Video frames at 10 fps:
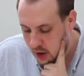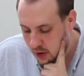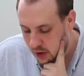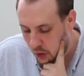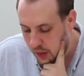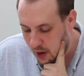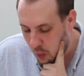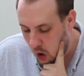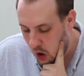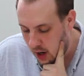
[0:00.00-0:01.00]
So they
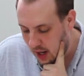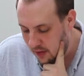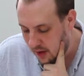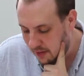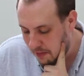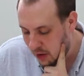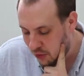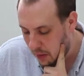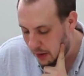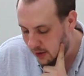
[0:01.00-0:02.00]
were in this
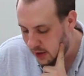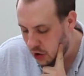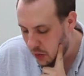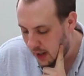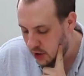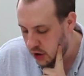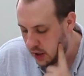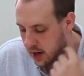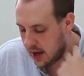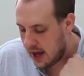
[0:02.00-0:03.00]
miserable
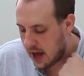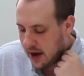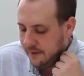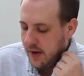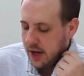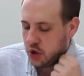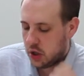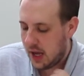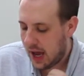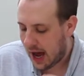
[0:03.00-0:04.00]
situation, and
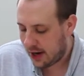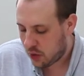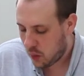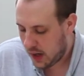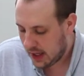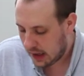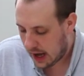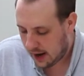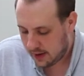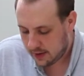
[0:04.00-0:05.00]
eventually had to
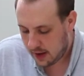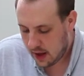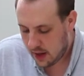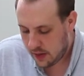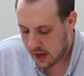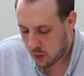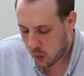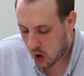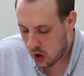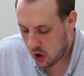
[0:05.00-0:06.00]
realize they
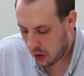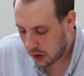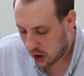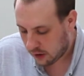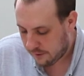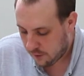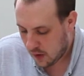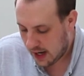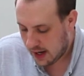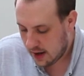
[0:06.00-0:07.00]
were no longer
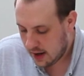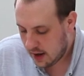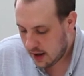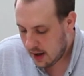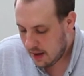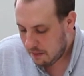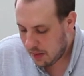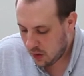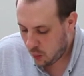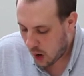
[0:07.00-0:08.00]
free.
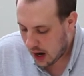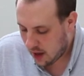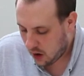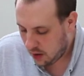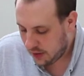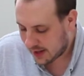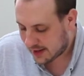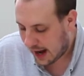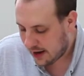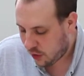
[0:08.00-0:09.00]
Meanwhile, the
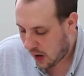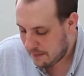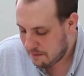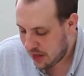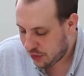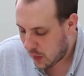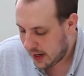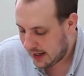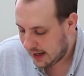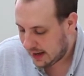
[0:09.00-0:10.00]
satrap
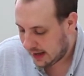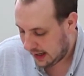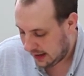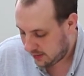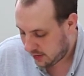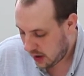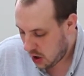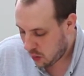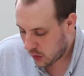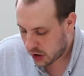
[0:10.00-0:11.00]
Mithridates
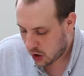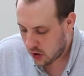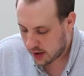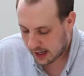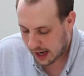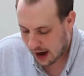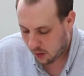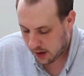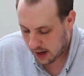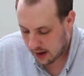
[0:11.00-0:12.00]
returned to
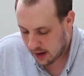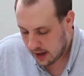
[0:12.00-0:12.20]
Caria.